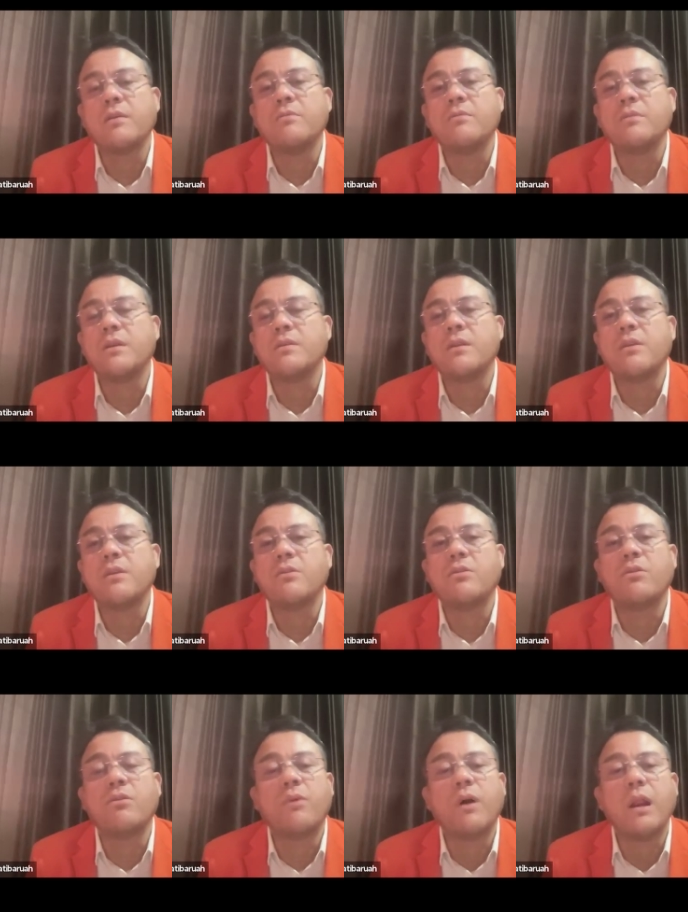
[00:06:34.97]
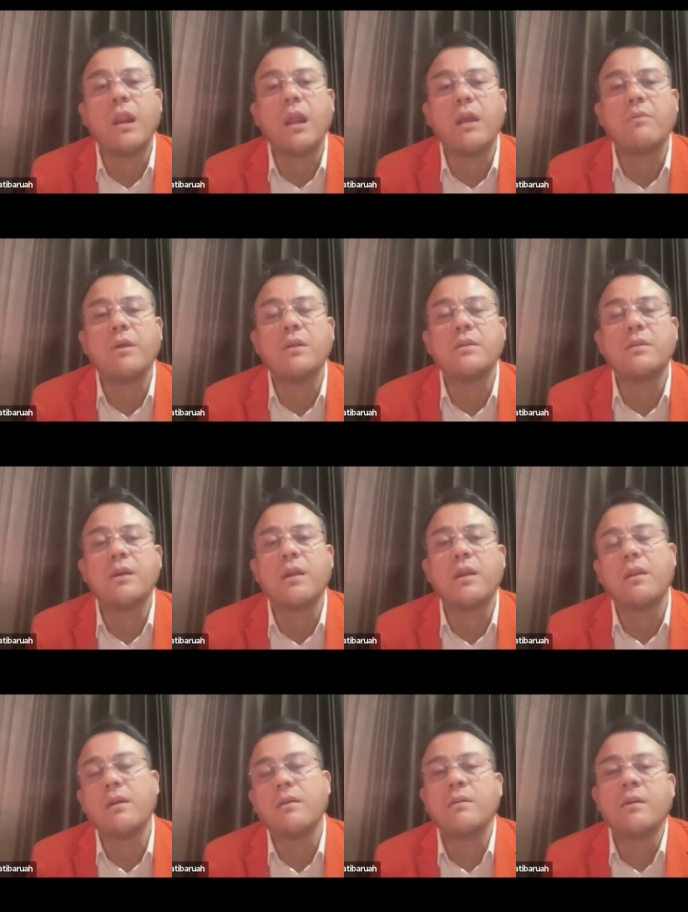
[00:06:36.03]
like you just need to know one language
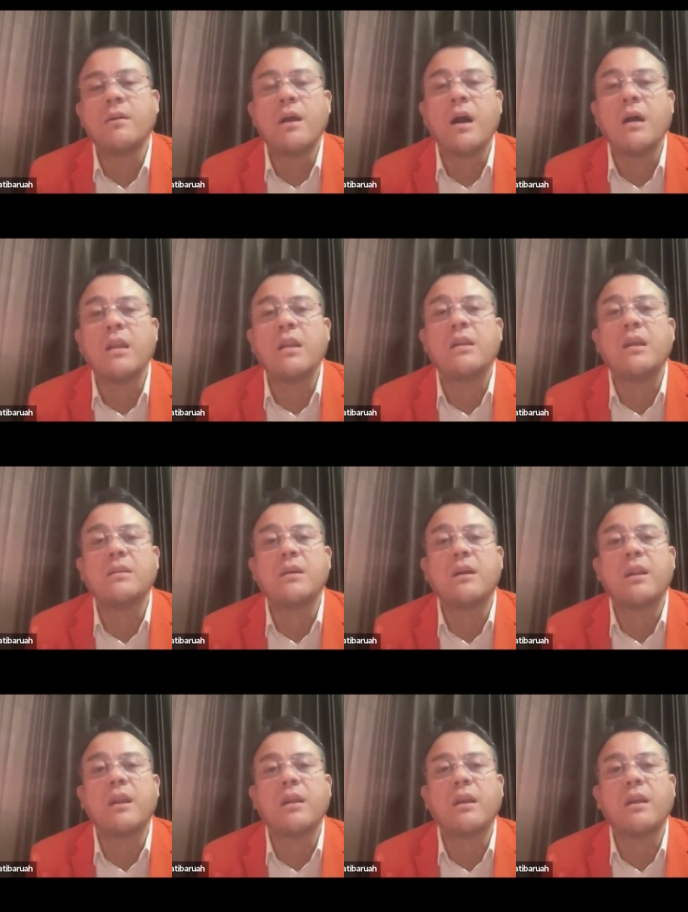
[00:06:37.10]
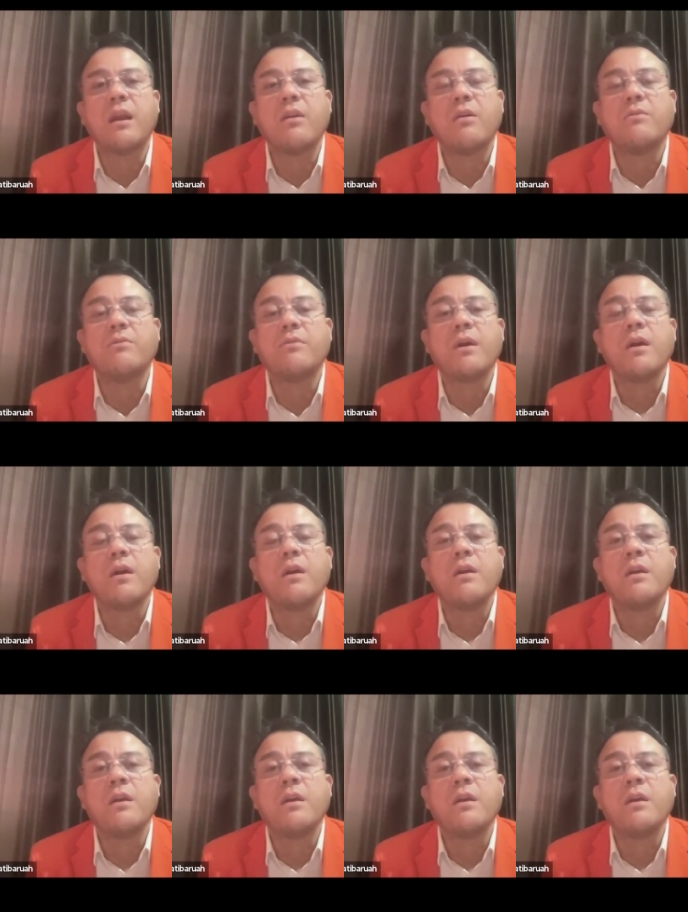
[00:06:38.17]
and other things are taken care of.